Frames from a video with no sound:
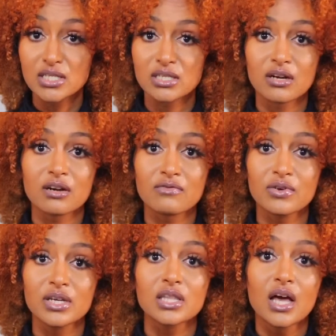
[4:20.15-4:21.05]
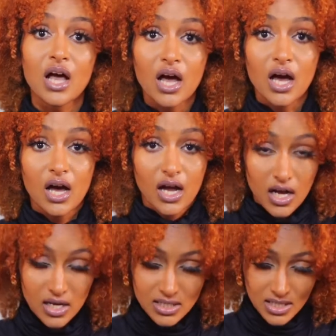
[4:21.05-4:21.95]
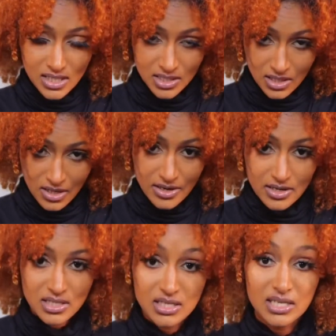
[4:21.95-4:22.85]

start off with a DSLR.